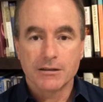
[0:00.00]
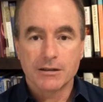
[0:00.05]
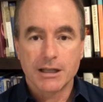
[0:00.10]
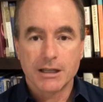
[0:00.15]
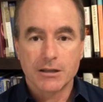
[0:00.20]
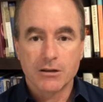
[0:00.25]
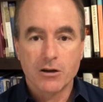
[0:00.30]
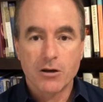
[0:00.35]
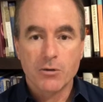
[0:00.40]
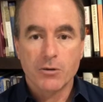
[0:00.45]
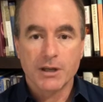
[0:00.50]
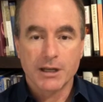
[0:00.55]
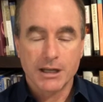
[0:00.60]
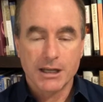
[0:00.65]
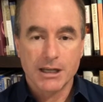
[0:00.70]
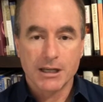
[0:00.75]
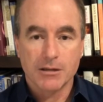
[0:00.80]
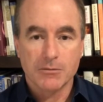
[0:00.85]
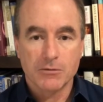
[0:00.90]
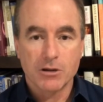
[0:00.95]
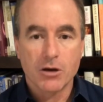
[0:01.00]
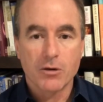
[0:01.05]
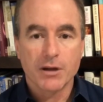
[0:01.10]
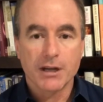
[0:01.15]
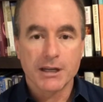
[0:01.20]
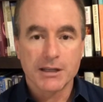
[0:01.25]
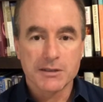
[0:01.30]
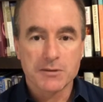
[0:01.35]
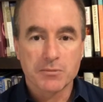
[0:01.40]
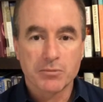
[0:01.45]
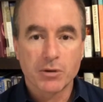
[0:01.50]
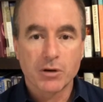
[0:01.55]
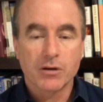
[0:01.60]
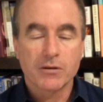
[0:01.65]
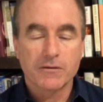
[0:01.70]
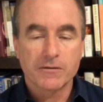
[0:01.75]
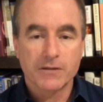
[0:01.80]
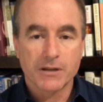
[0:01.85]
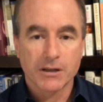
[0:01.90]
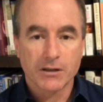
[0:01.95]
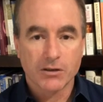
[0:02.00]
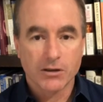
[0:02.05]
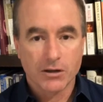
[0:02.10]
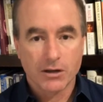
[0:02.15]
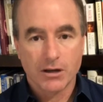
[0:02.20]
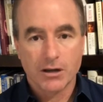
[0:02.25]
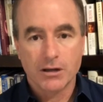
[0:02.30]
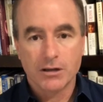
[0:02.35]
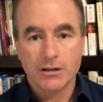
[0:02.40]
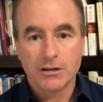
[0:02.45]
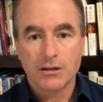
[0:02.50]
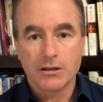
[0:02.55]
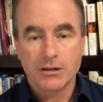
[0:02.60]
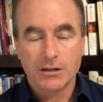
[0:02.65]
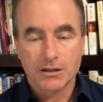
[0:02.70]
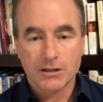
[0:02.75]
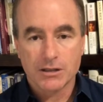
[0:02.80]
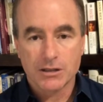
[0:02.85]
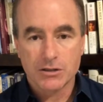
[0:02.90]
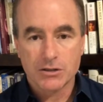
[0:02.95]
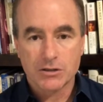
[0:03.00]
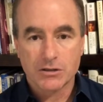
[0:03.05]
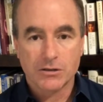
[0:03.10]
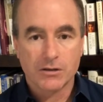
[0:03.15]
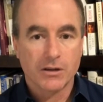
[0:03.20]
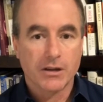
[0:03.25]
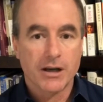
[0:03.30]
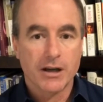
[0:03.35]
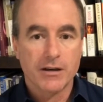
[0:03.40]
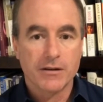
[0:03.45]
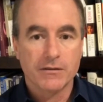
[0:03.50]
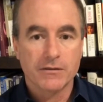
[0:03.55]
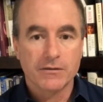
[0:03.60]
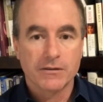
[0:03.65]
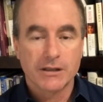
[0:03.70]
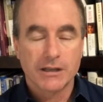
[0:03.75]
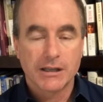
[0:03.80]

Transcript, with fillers: than knowing Him, knowing His perfect, unconditional love